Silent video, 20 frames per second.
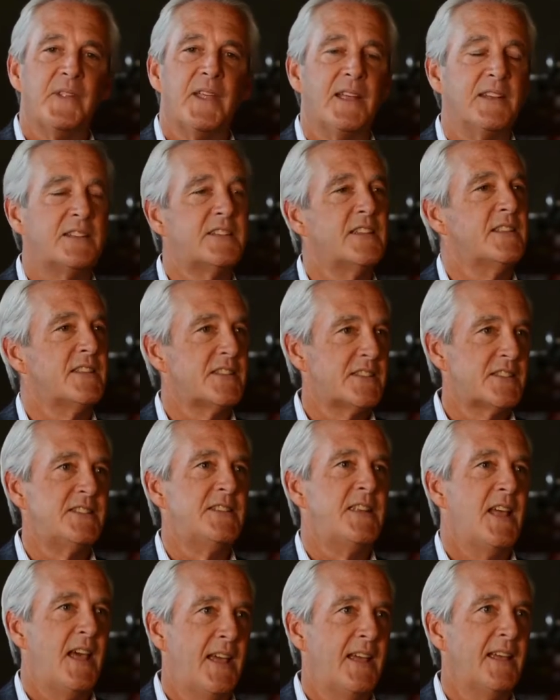And to this
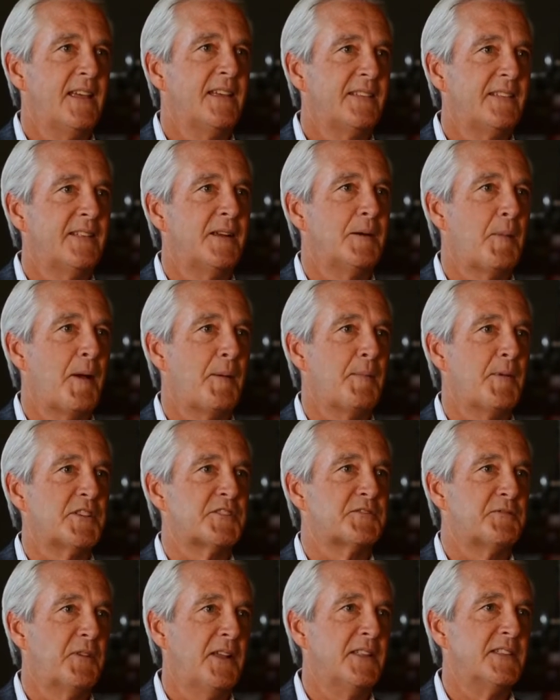day, they're my
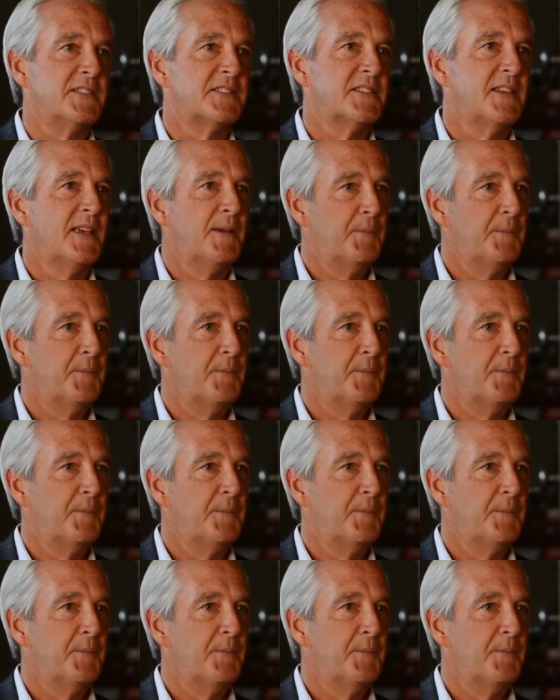best friends,